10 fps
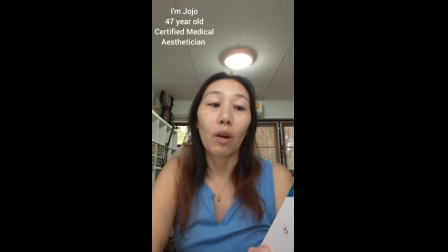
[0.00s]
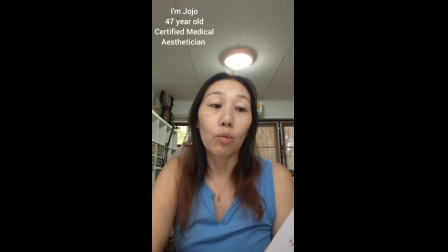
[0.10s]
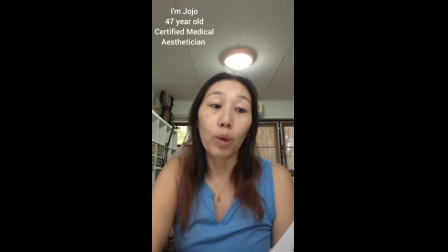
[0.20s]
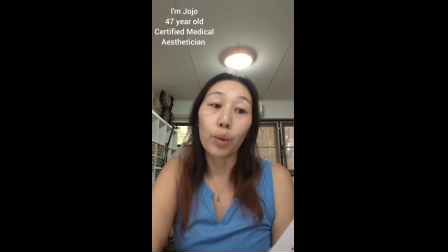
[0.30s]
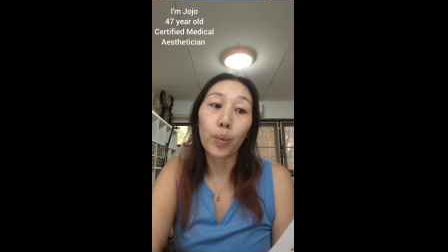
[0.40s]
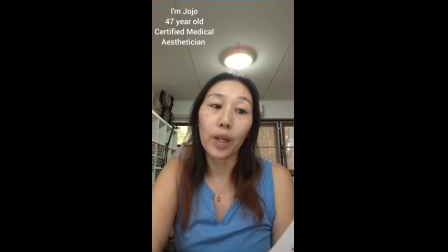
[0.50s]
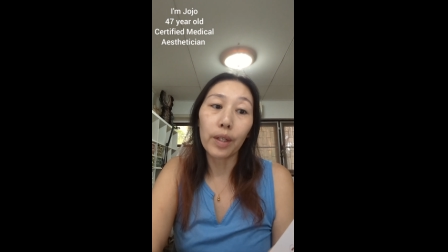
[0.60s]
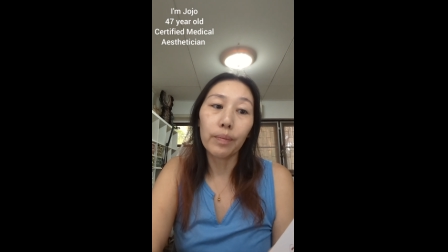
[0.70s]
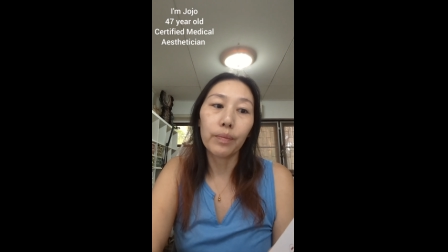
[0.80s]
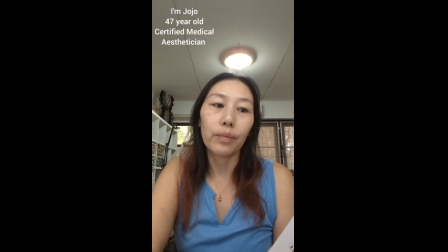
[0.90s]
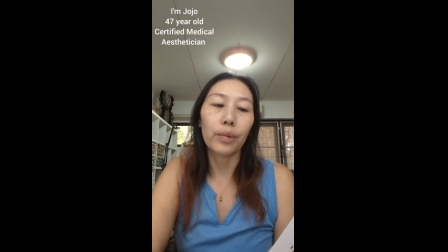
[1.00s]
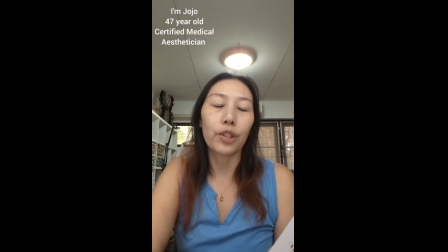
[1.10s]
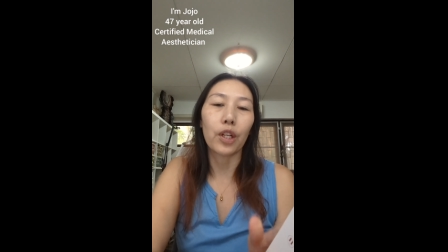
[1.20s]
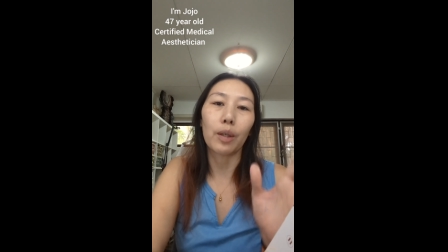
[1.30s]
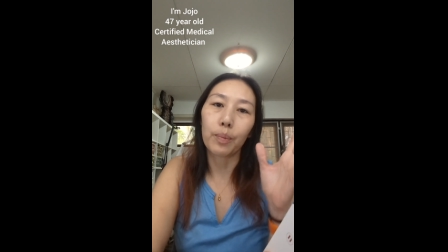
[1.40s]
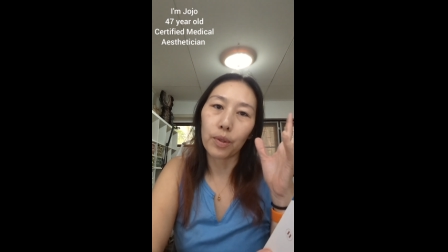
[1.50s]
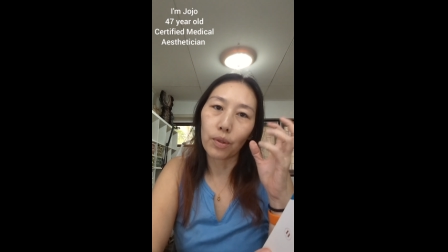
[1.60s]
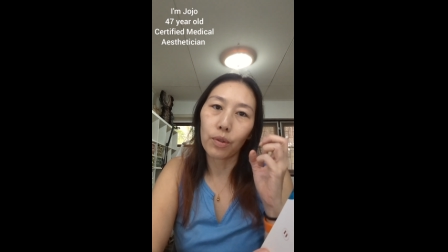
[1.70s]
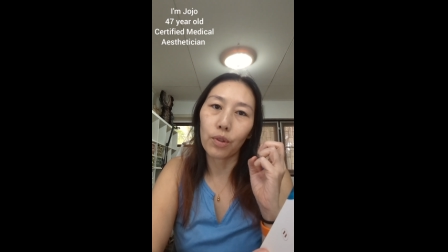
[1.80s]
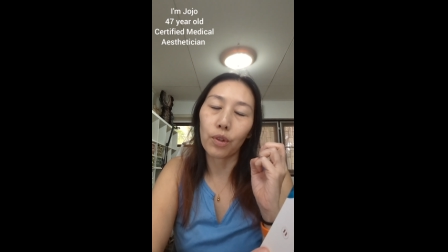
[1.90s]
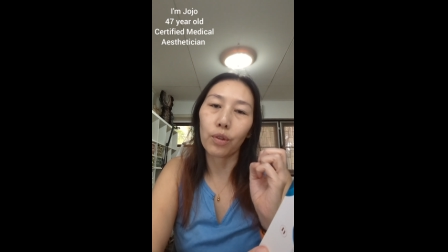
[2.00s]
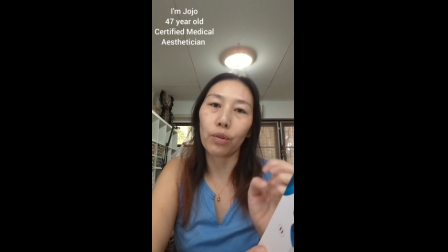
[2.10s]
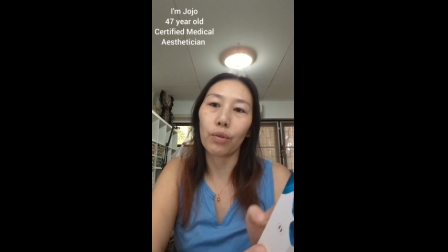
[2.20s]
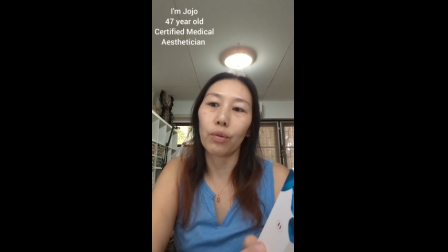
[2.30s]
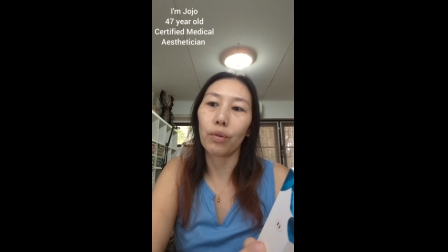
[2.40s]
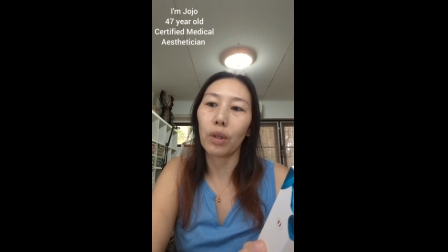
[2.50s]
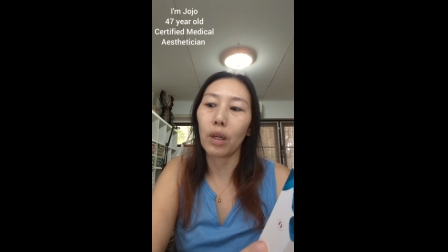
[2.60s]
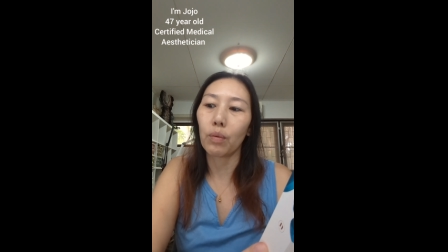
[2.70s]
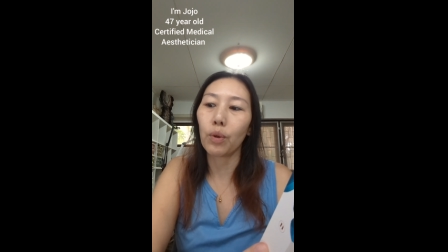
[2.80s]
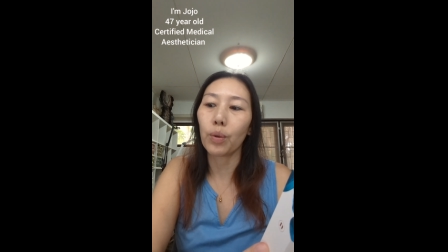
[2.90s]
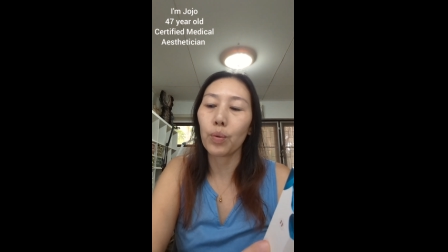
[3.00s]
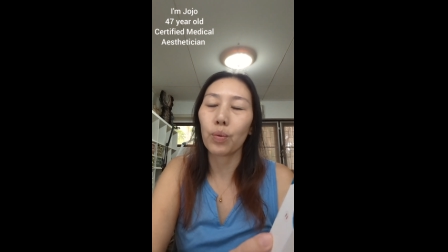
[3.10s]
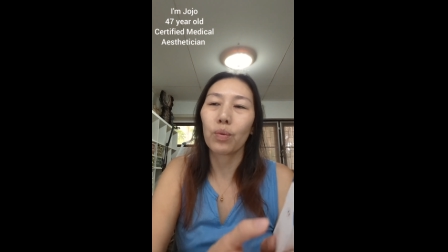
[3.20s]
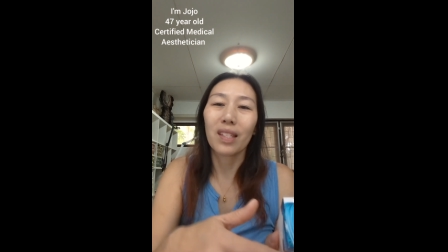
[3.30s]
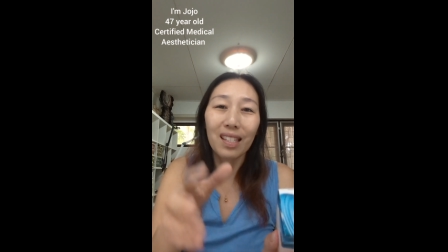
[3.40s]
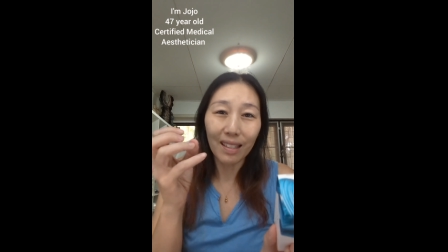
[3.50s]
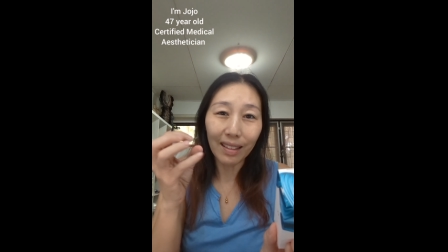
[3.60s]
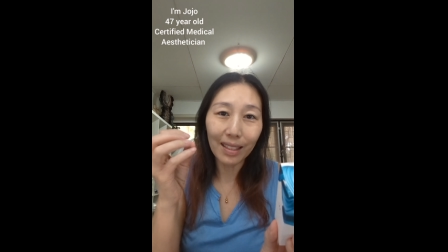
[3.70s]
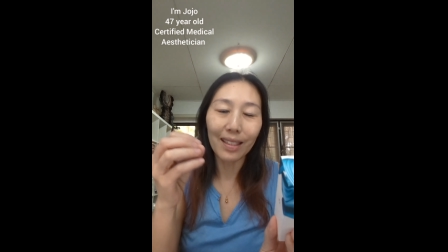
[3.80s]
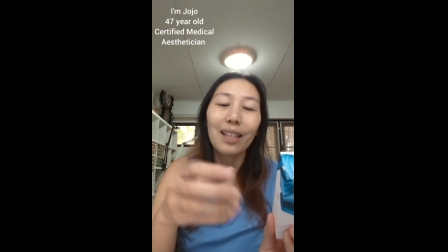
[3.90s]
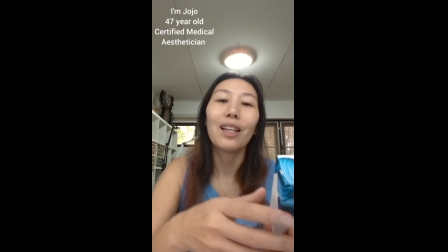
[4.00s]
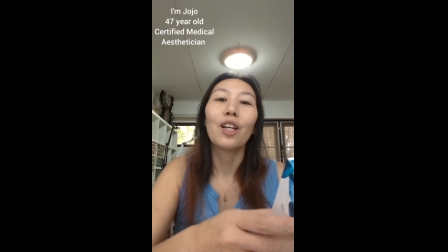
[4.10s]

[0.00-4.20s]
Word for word: rose water, which helps to, uh, rose distillate,